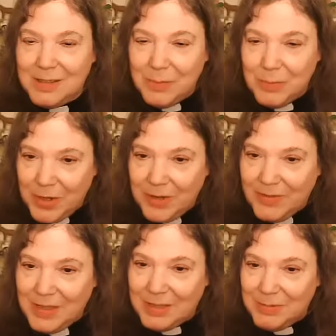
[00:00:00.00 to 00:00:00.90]
in support
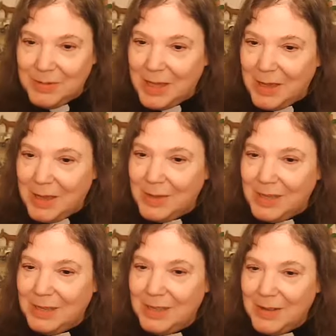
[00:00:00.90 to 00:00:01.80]
of this. Would that
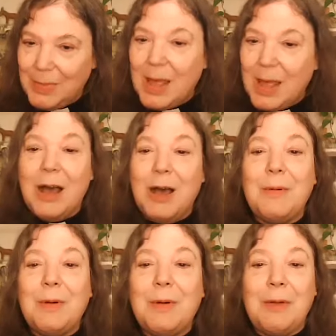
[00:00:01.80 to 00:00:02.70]
be?
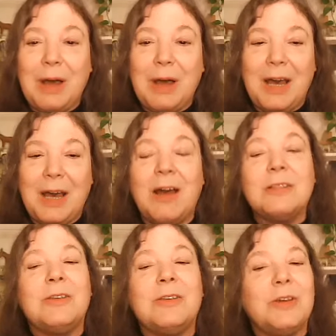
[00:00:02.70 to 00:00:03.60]
But I
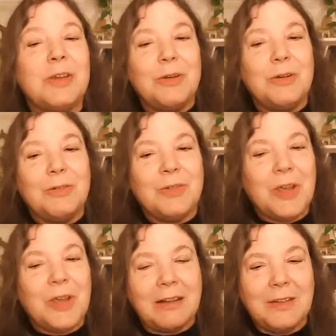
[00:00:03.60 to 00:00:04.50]
also know you're
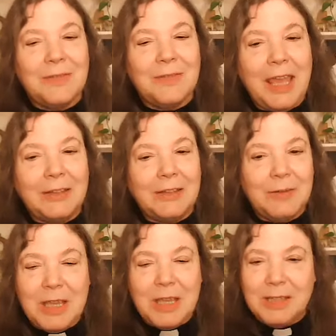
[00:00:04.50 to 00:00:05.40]
very active in
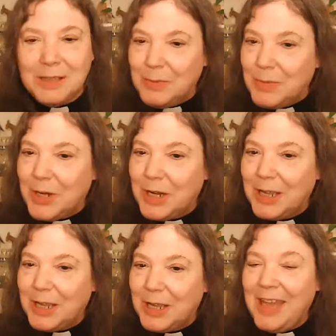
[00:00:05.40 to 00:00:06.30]
anti-racism
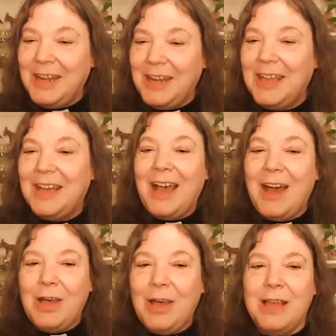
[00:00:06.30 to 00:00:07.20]
work. Yeah. And
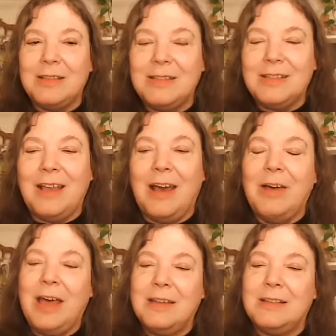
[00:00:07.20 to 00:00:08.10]
how has
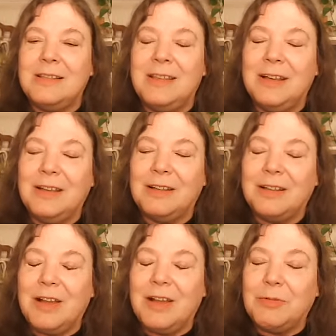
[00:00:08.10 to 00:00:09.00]
the
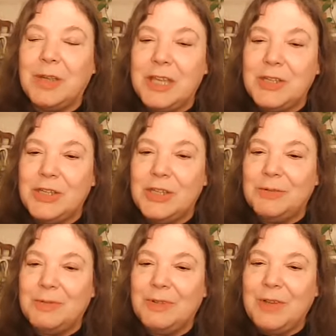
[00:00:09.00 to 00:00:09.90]

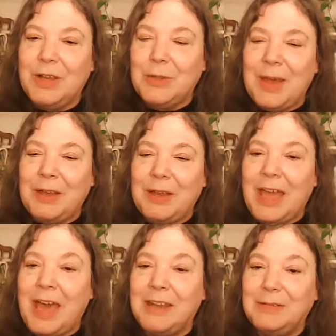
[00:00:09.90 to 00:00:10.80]
congregation felt about
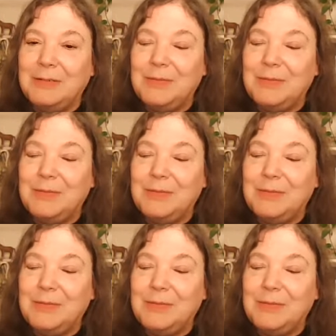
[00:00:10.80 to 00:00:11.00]
that?